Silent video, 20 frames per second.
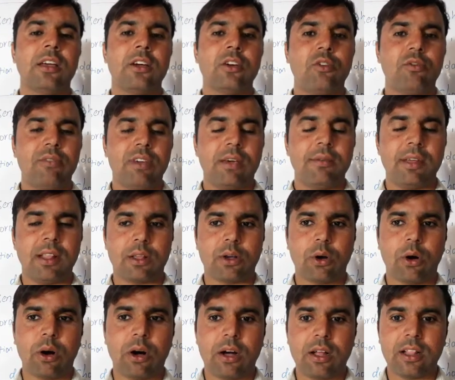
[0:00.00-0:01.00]
we will
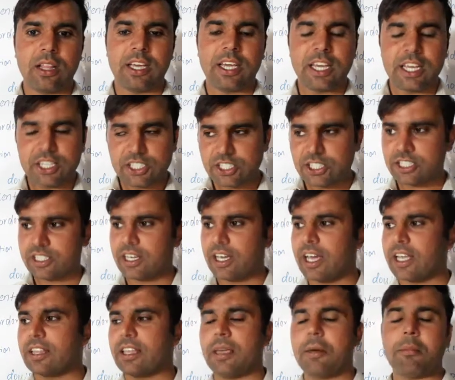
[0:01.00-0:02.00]
call it
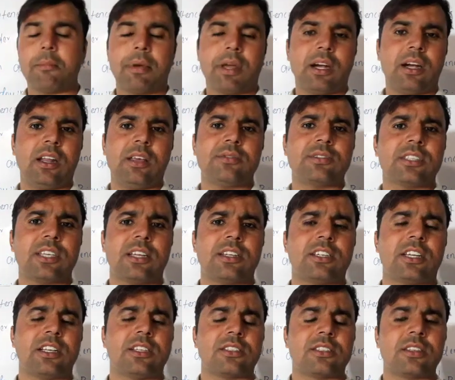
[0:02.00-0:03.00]
an imperative
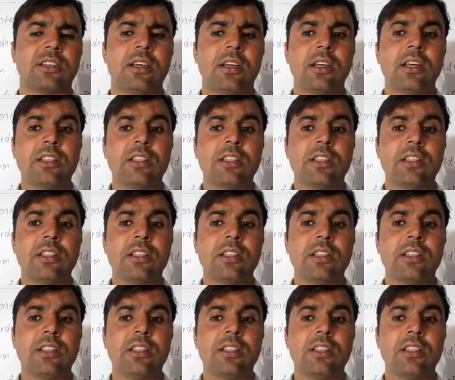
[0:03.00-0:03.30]
sentence.